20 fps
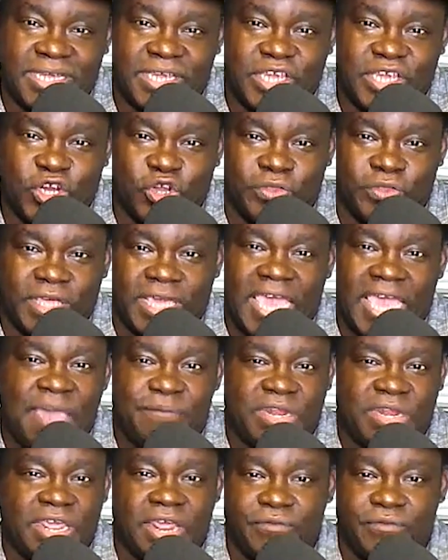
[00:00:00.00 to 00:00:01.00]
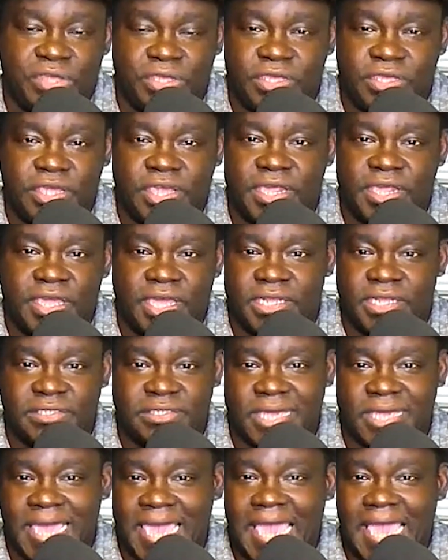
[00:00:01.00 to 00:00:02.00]
They have it every year, and
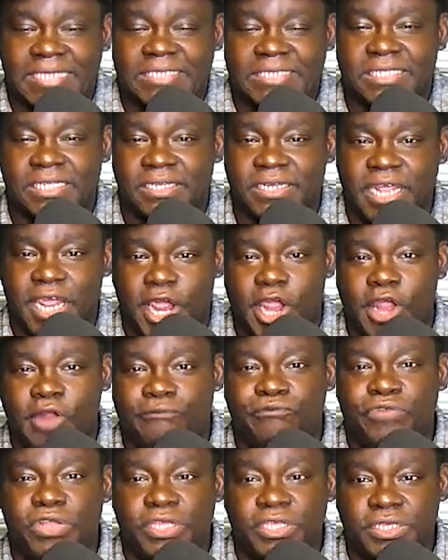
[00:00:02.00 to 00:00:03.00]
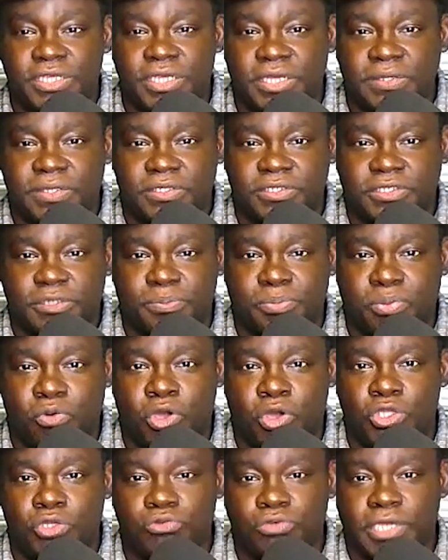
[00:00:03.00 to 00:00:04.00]
it's excellent every year. The
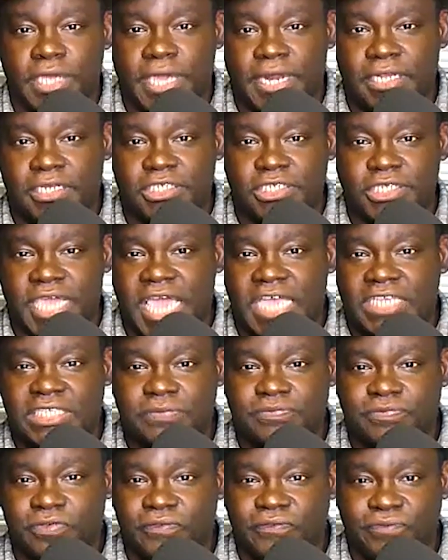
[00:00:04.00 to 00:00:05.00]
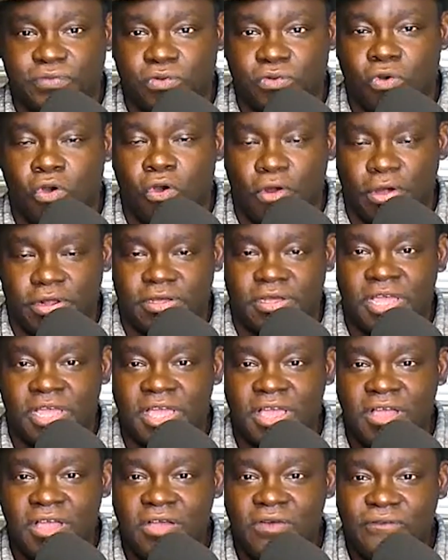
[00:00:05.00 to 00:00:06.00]
support you get in Jacksonville, Florida
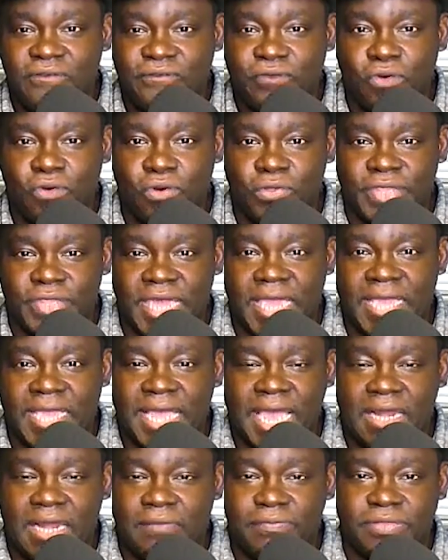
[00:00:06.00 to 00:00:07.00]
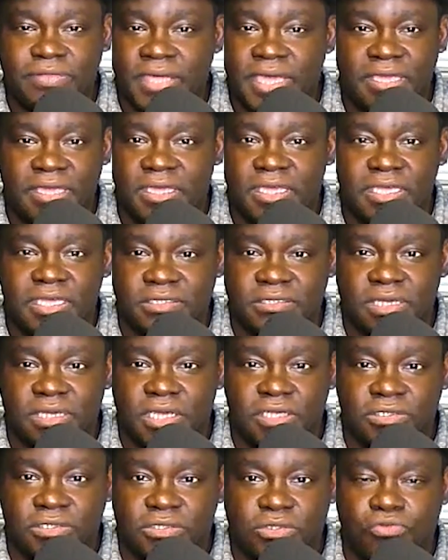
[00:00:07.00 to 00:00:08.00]
for that kind of thing is
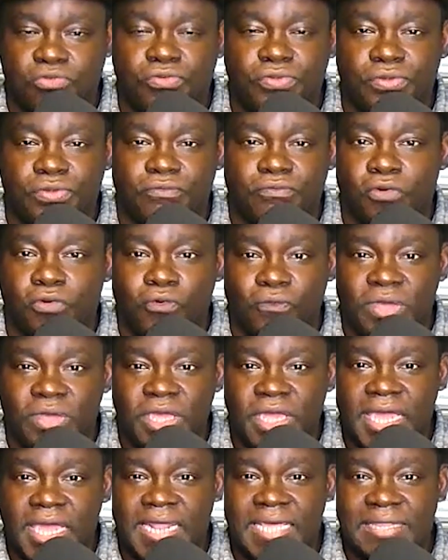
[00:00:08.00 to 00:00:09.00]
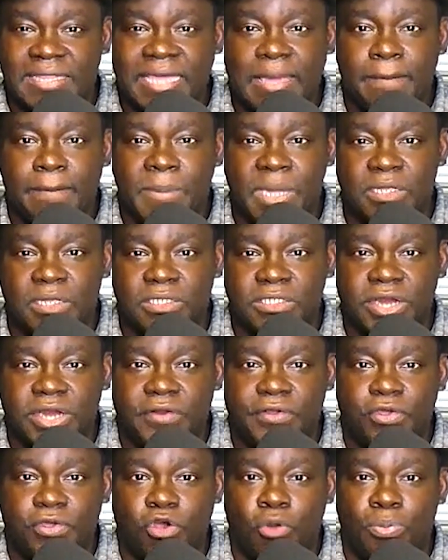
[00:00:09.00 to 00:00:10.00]
through the roof. Anything
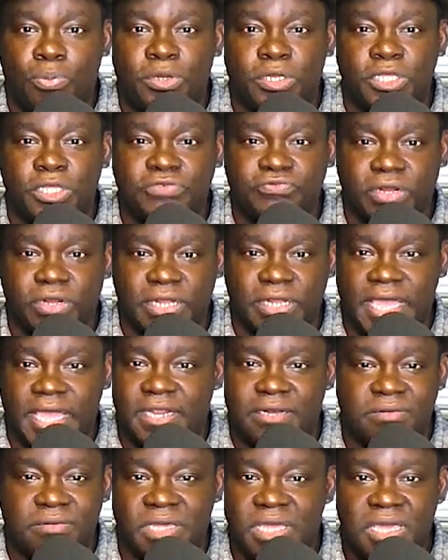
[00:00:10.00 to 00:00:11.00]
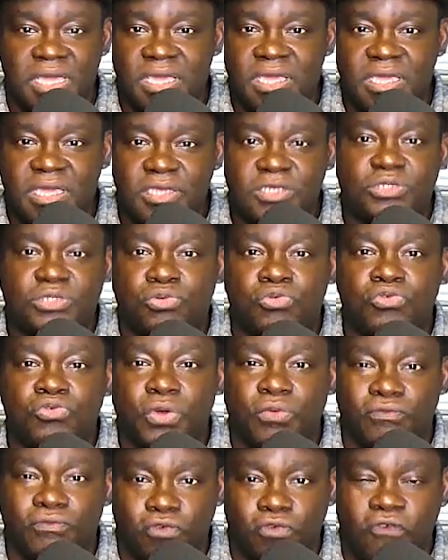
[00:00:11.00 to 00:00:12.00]
military or police related is through
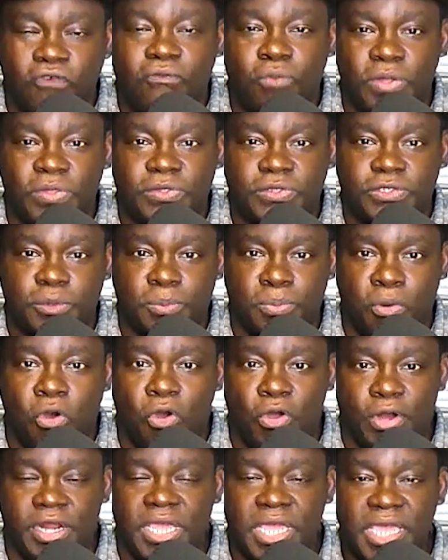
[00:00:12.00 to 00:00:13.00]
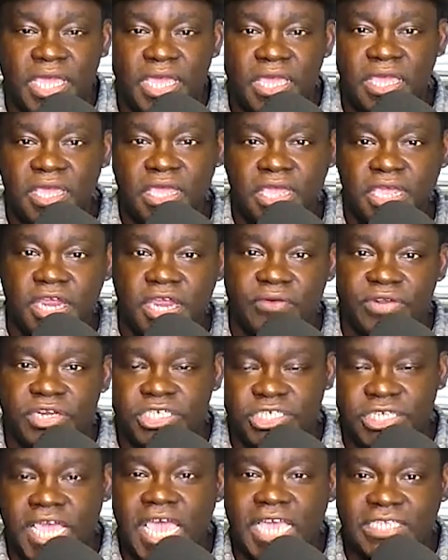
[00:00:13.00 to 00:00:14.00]
the roof with support here
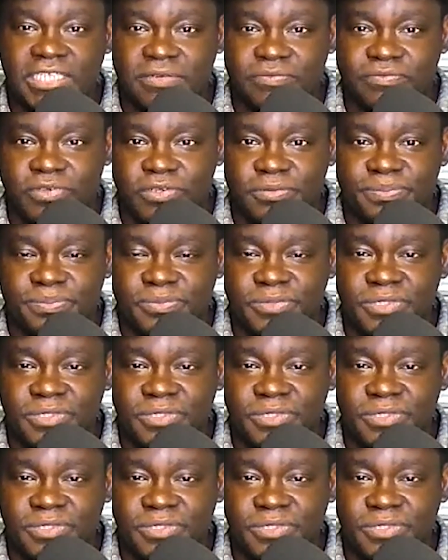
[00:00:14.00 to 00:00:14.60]
in Jacksonville.